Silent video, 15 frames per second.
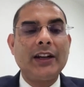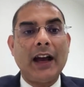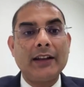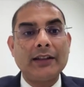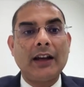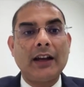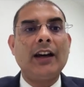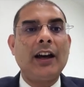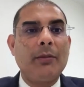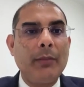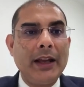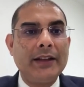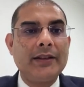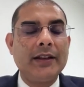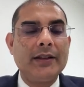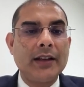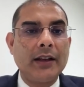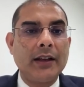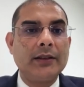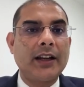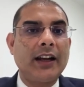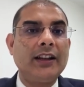as Aadhaar means in
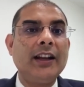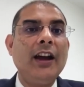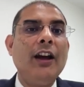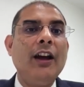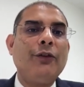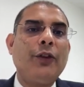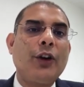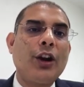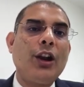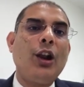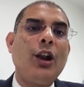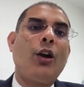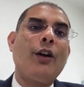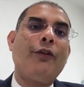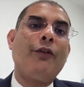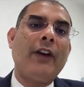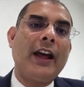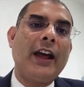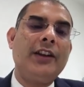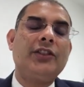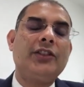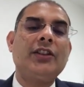Sanskrit, for a lot of
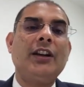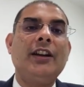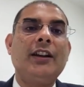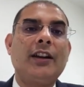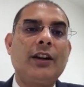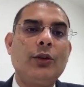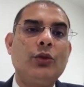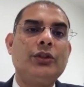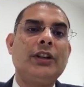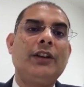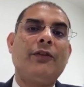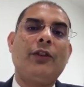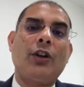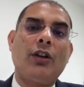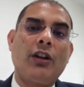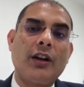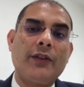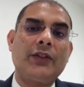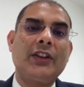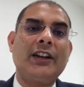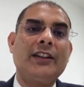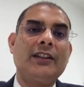financial inclusion, for a lot of
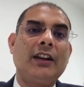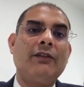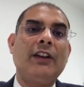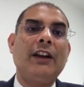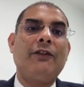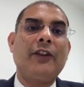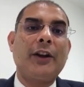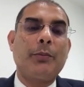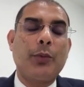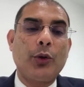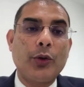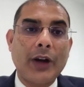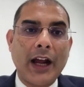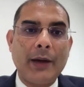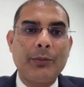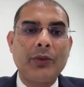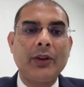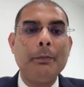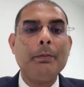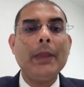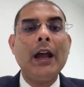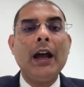citizen welfare programs.
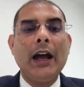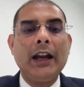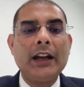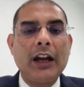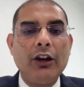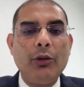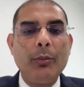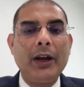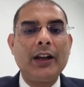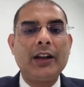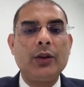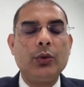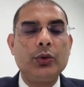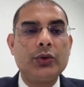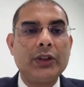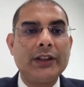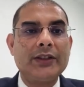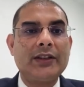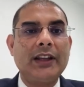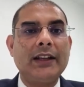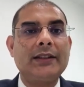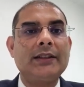And government uses
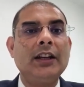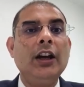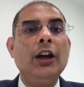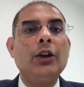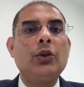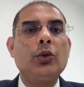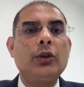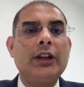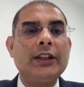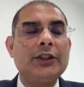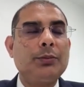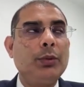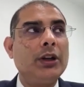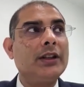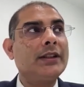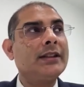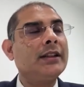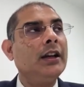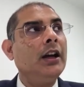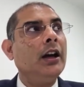this to disburse